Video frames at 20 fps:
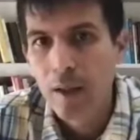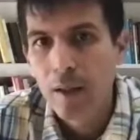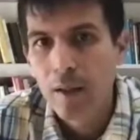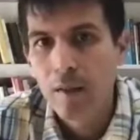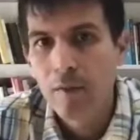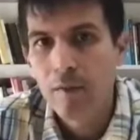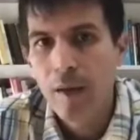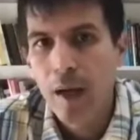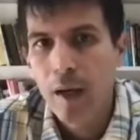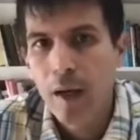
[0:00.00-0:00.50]

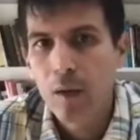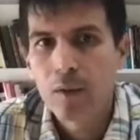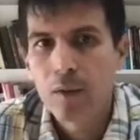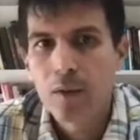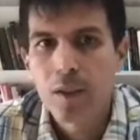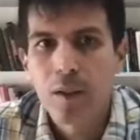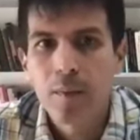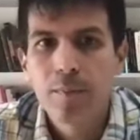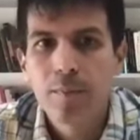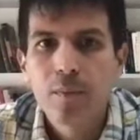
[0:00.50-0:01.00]
the
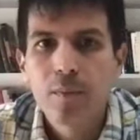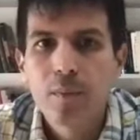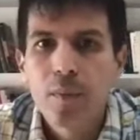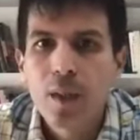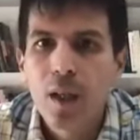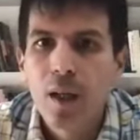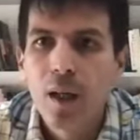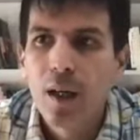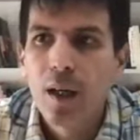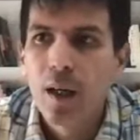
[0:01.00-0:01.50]
faculty
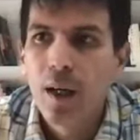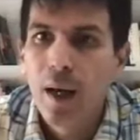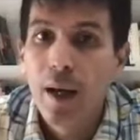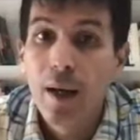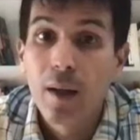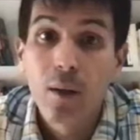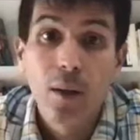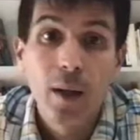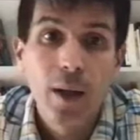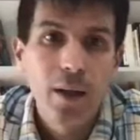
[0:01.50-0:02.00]
at
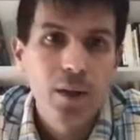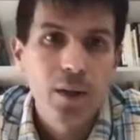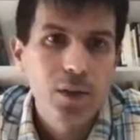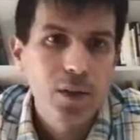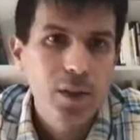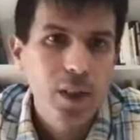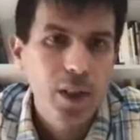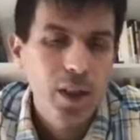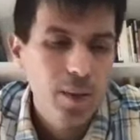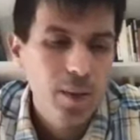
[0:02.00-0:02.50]
Ohio
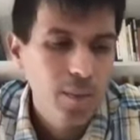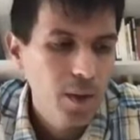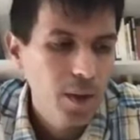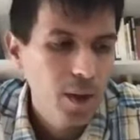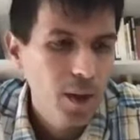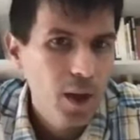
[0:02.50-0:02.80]
State.